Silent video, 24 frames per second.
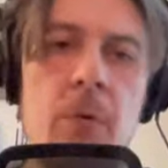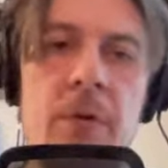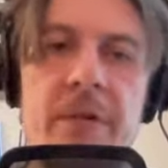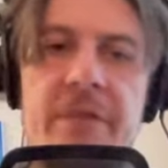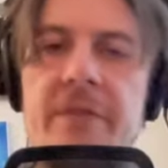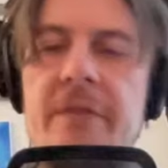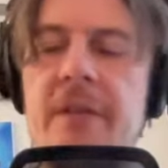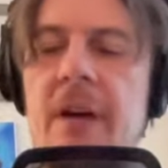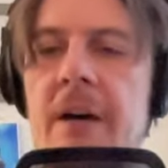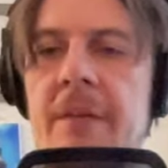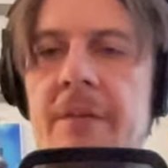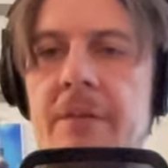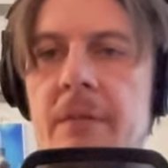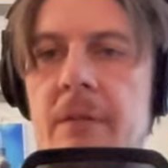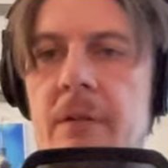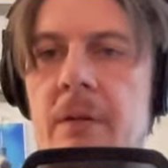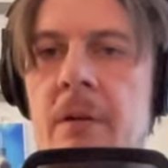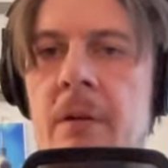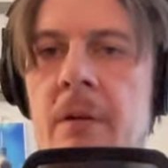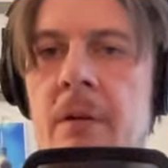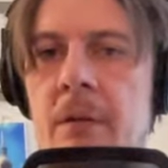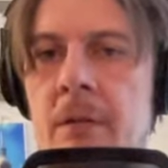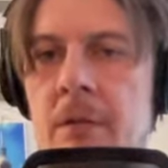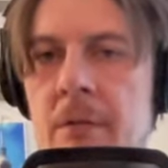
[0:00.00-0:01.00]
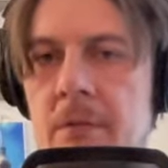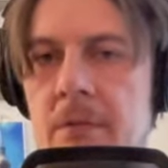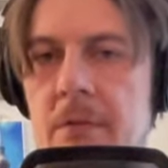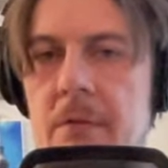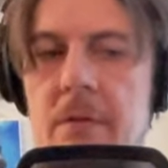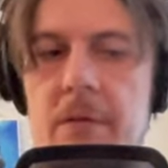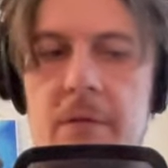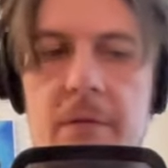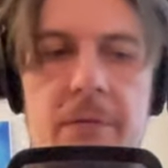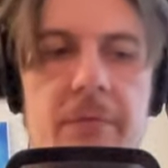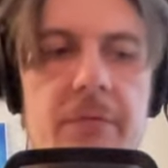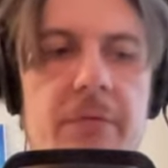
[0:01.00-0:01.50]
it's done,
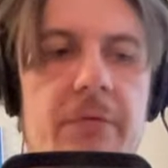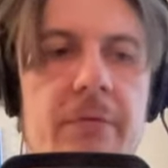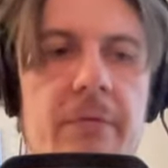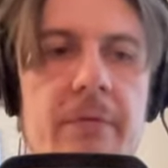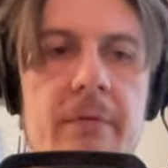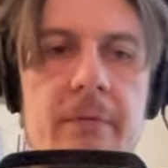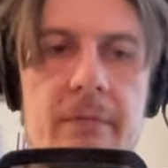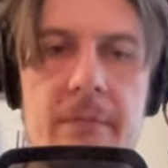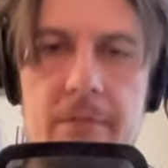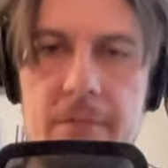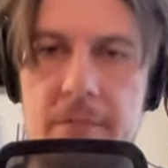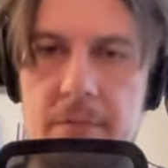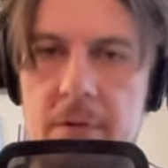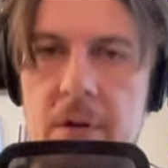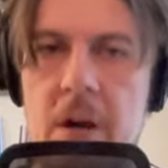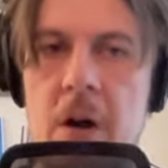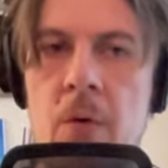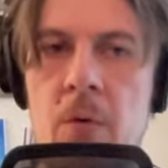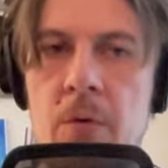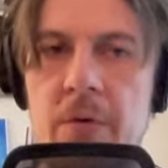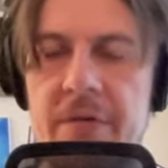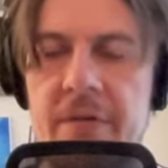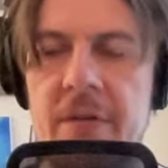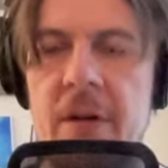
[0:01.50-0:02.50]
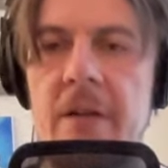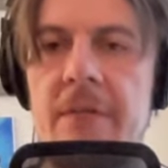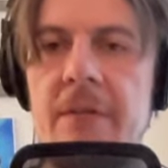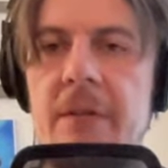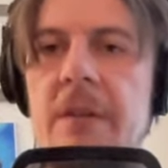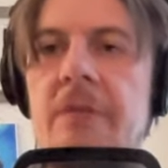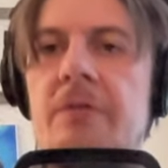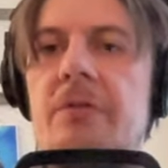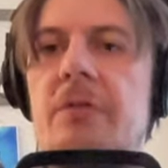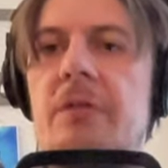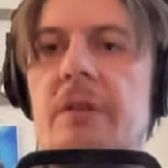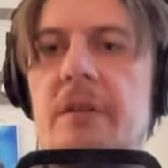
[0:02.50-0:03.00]
how it's done
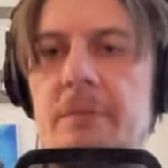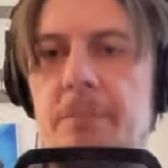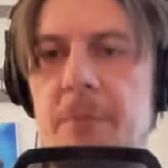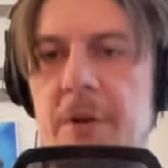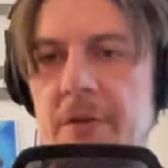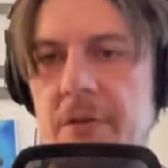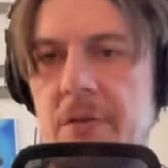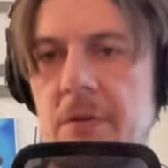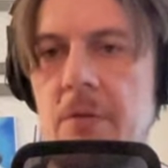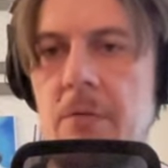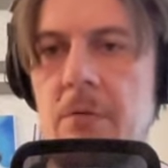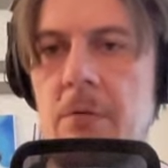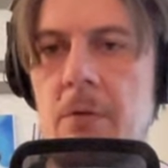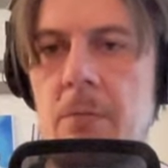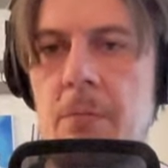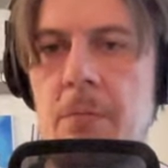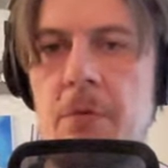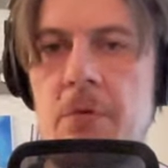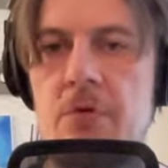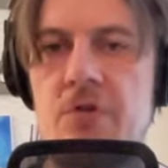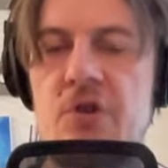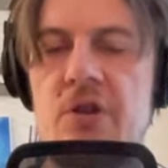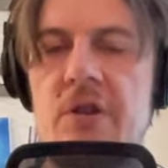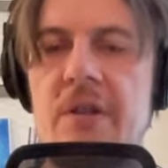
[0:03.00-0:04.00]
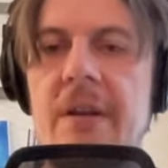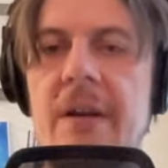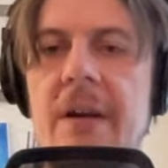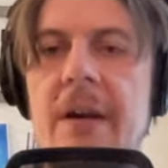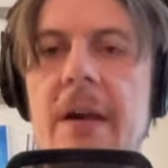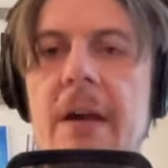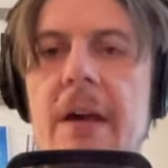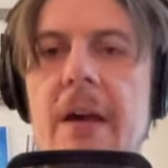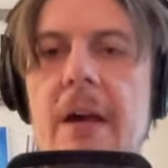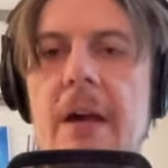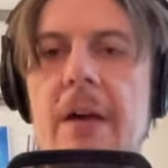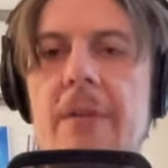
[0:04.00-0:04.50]
in this particular project,
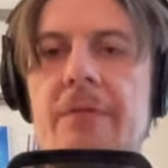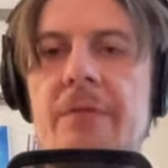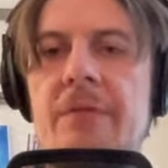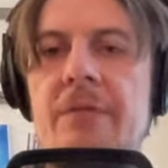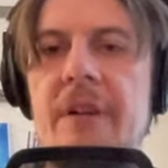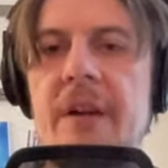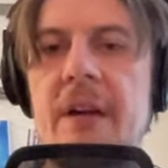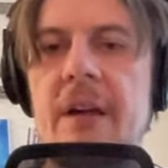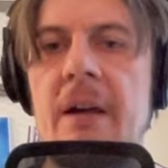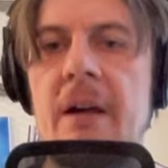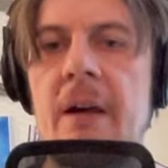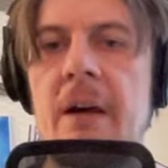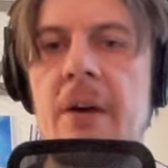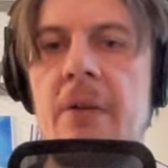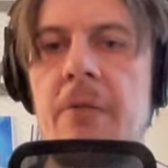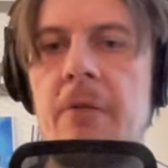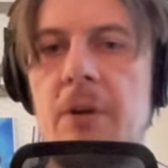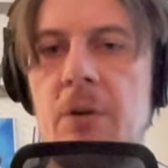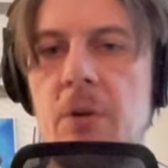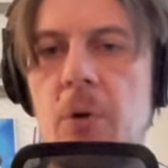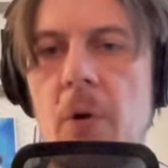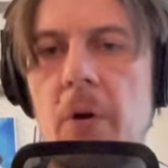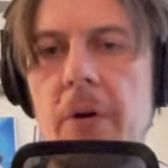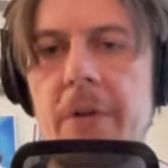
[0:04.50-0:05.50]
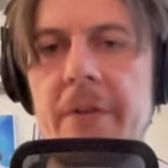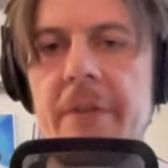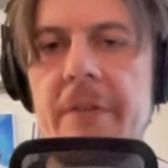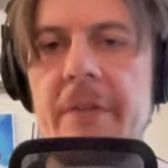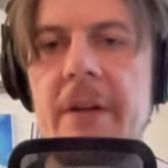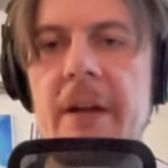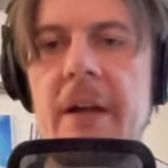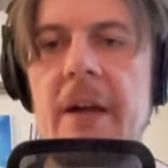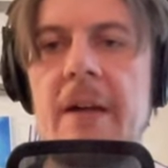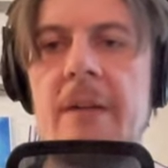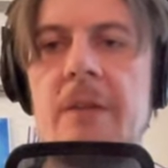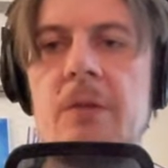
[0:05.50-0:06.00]
the recording
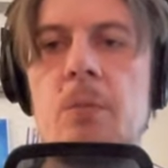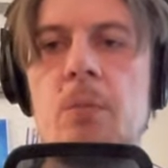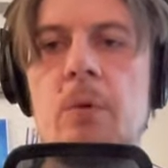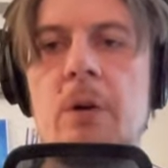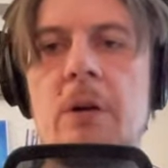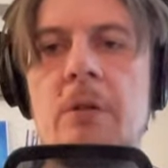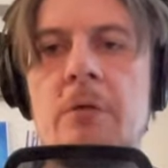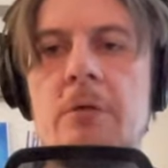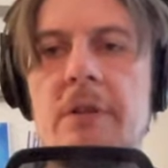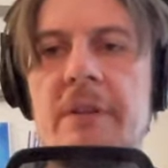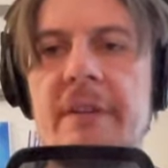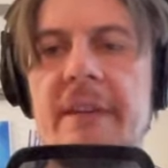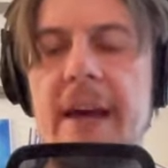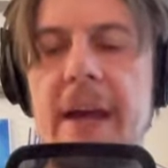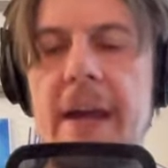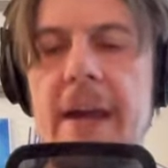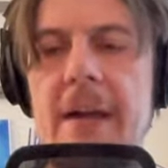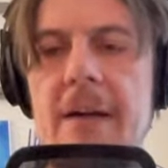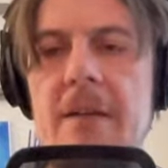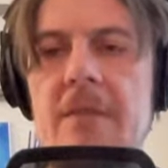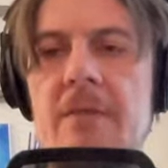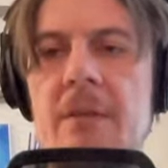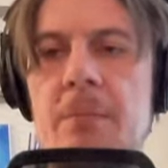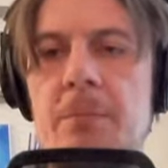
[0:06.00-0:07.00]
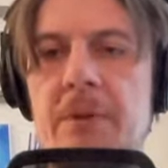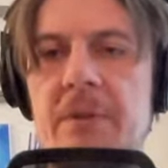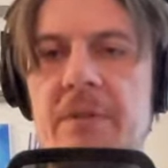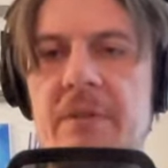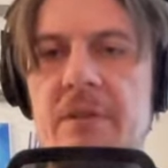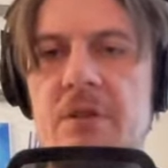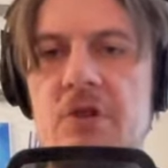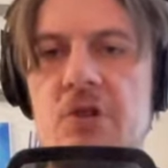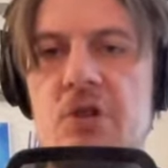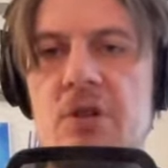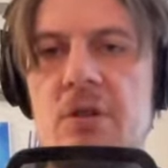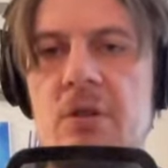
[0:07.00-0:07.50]
head will take the
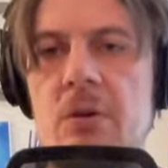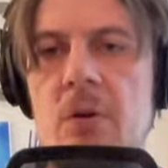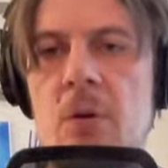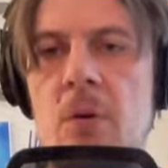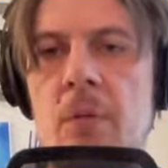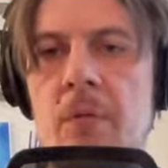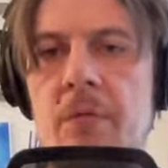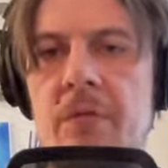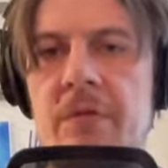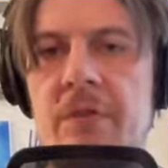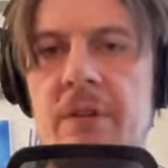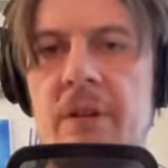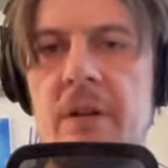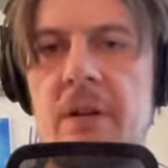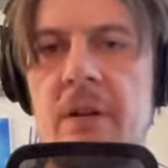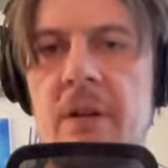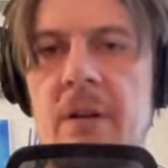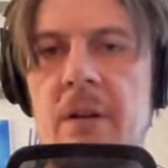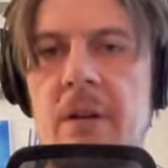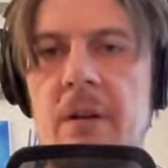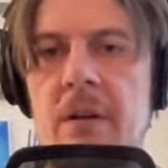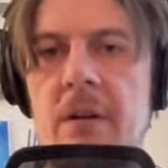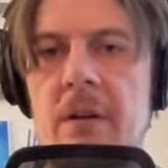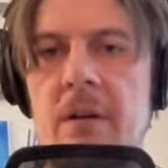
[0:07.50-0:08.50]
position of the